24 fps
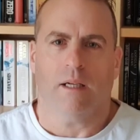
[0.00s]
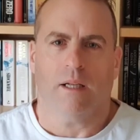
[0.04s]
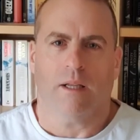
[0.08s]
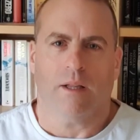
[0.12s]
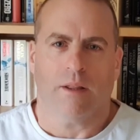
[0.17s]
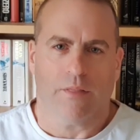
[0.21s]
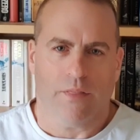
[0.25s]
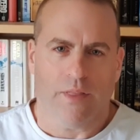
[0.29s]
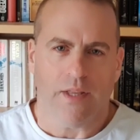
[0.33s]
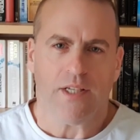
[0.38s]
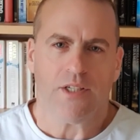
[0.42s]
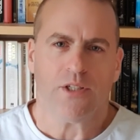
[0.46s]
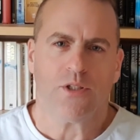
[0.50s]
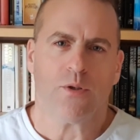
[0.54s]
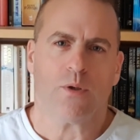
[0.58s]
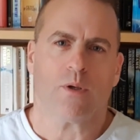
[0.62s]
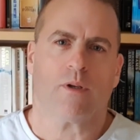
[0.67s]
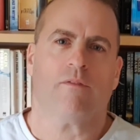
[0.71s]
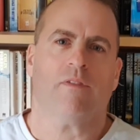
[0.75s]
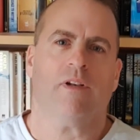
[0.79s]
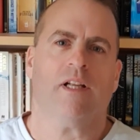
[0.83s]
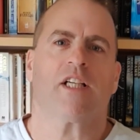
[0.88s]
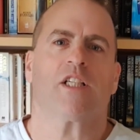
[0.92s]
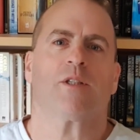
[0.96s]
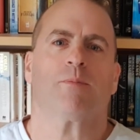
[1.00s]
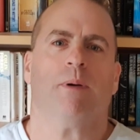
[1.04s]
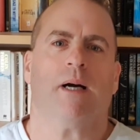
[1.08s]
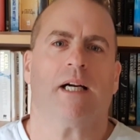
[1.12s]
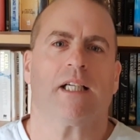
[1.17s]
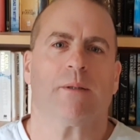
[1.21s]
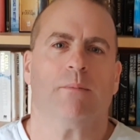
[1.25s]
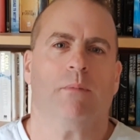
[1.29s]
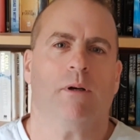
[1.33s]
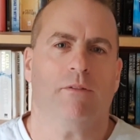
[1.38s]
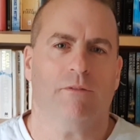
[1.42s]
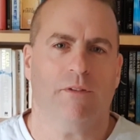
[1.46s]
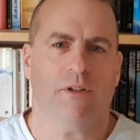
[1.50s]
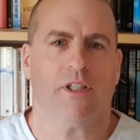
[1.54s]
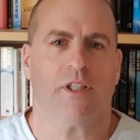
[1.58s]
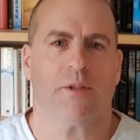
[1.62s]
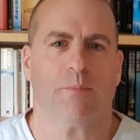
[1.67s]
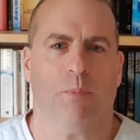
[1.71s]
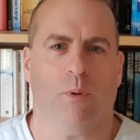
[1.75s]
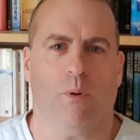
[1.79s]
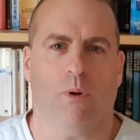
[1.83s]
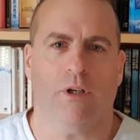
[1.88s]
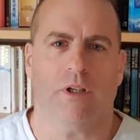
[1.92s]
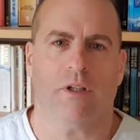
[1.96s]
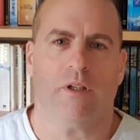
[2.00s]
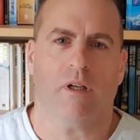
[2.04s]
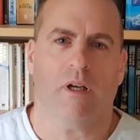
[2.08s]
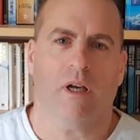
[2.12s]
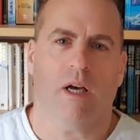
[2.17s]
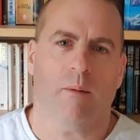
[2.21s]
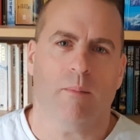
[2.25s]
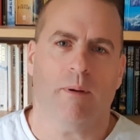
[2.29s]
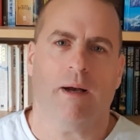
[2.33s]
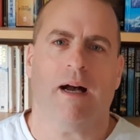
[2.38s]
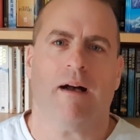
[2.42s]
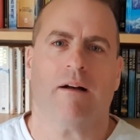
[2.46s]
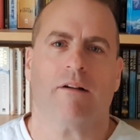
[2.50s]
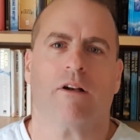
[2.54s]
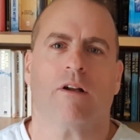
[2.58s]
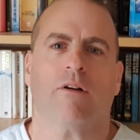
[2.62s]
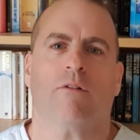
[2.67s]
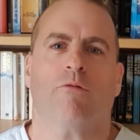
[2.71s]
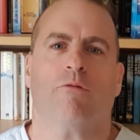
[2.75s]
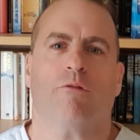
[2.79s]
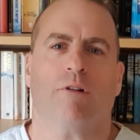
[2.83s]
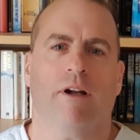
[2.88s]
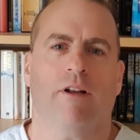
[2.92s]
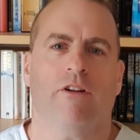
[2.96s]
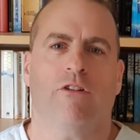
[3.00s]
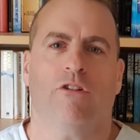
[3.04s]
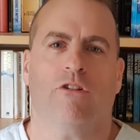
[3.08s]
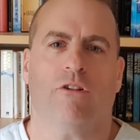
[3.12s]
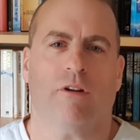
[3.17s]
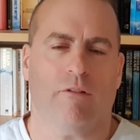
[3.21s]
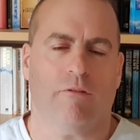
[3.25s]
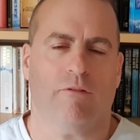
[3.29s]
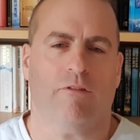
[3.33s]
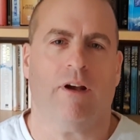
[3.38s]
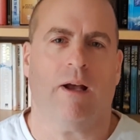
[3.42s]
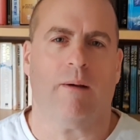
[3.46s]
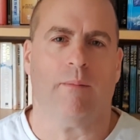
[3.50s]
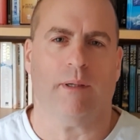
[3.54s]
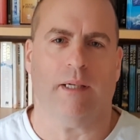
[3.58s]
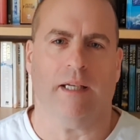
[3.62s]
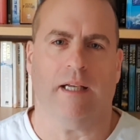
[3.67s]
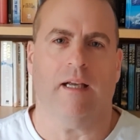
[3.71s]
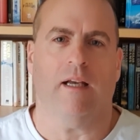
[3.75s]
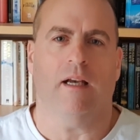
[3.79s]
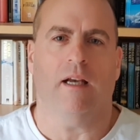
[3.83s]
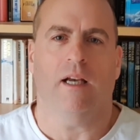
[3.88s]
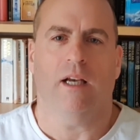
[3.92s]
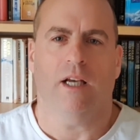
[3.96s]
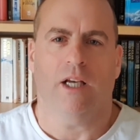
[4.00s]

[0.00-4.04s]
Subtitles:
This sort of links back to my first point about friends and family.